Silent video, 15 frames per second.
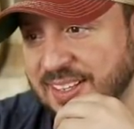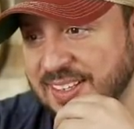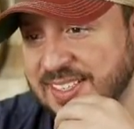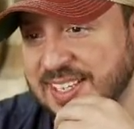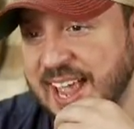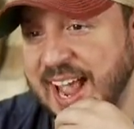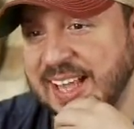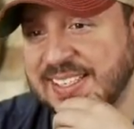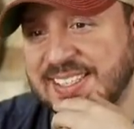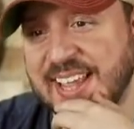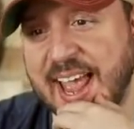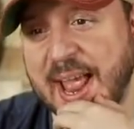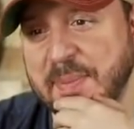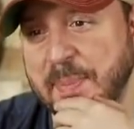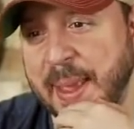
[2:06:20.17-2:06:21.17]
Sad,
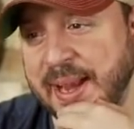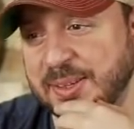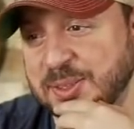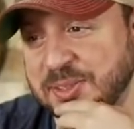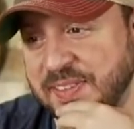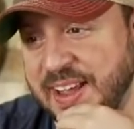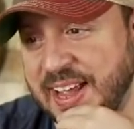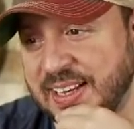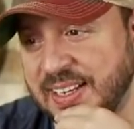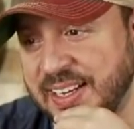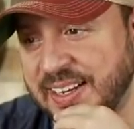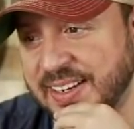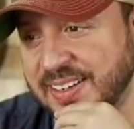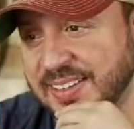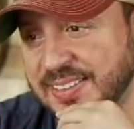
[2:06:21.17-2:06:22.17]
sad Bengals fan
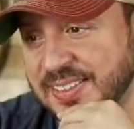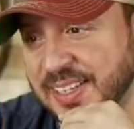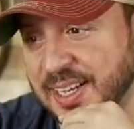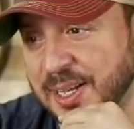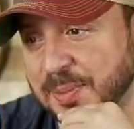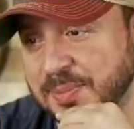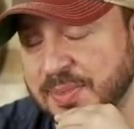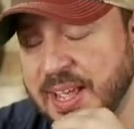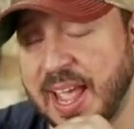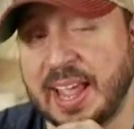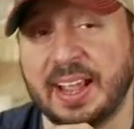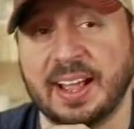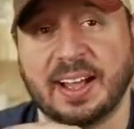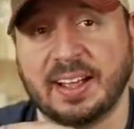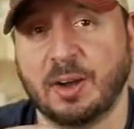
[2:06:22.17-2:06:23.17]
here. Yep.
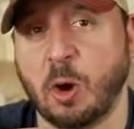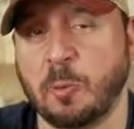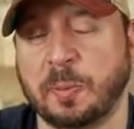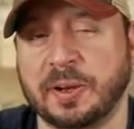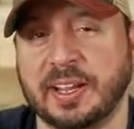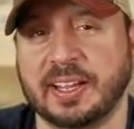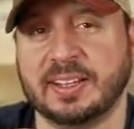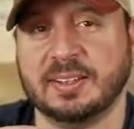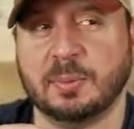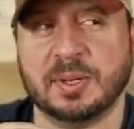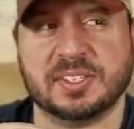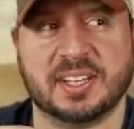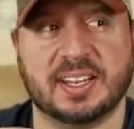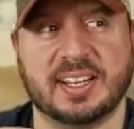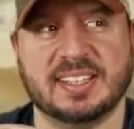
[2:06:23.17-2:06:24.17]
Hey, uh, opening
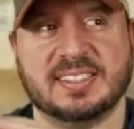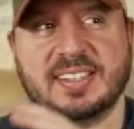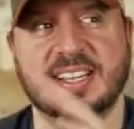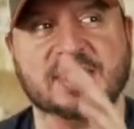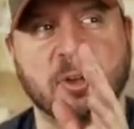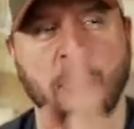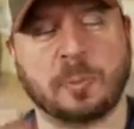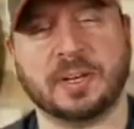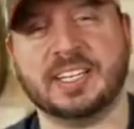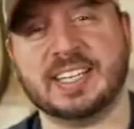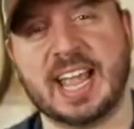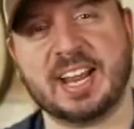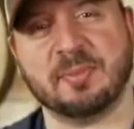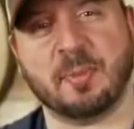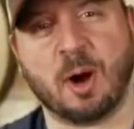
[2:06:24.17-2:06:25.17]
was it? Is is opening
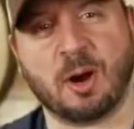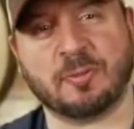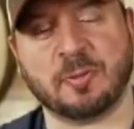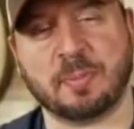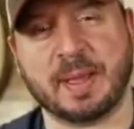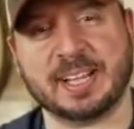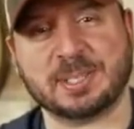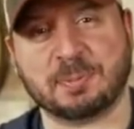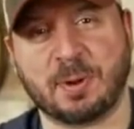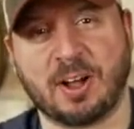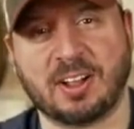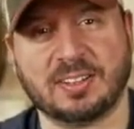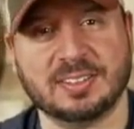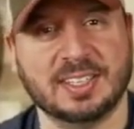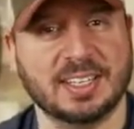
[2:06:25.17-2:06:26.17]
day tomorrow for
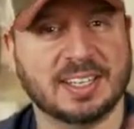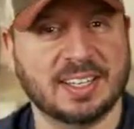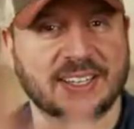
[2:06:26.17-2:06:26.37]
baseball?